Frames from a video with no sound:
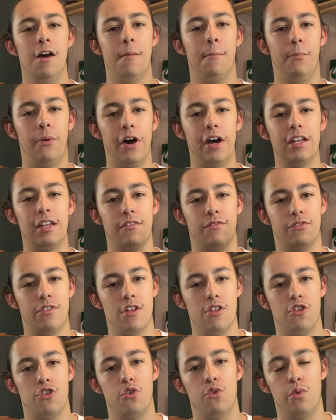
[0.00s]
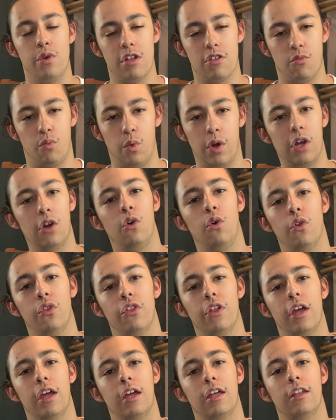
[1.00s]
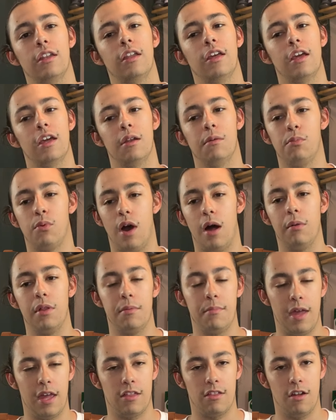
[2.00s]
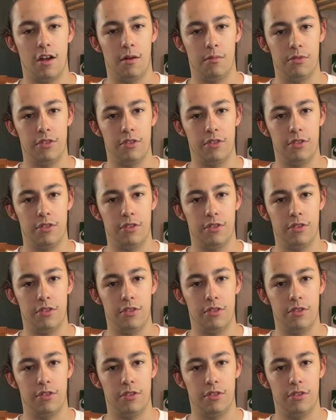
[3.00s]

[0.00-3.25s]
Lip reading: But if this shoe is real, then it probably makes up